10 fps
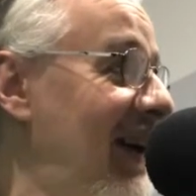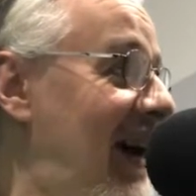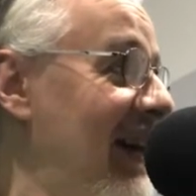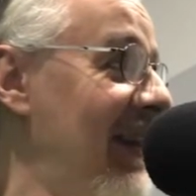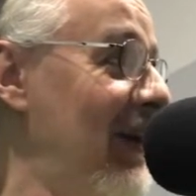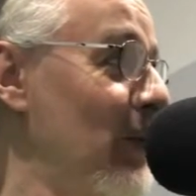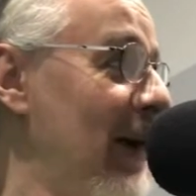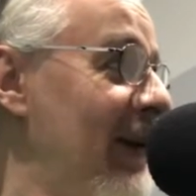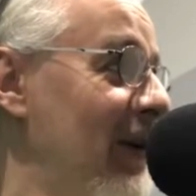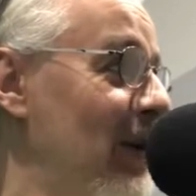on that
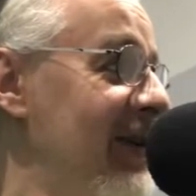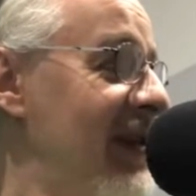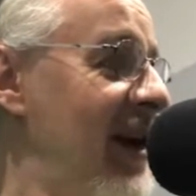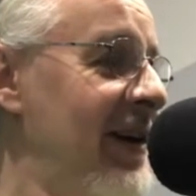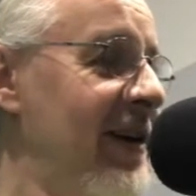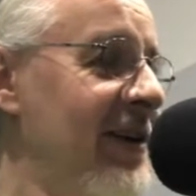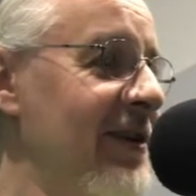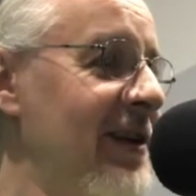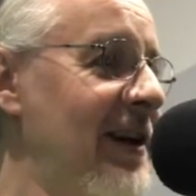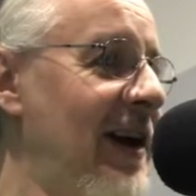record was none other
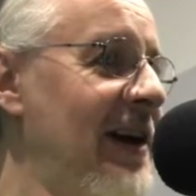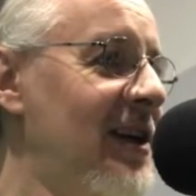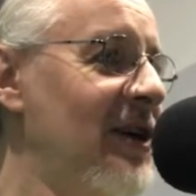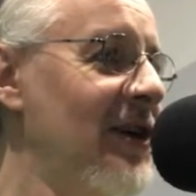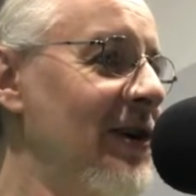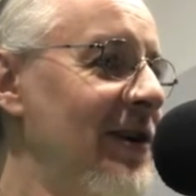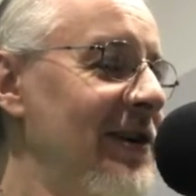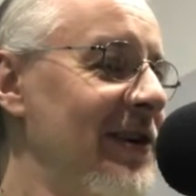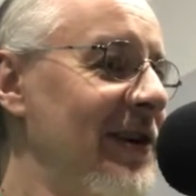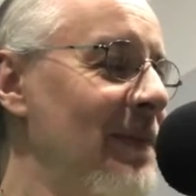than Ike
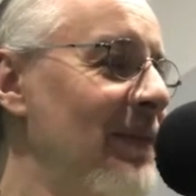Turner,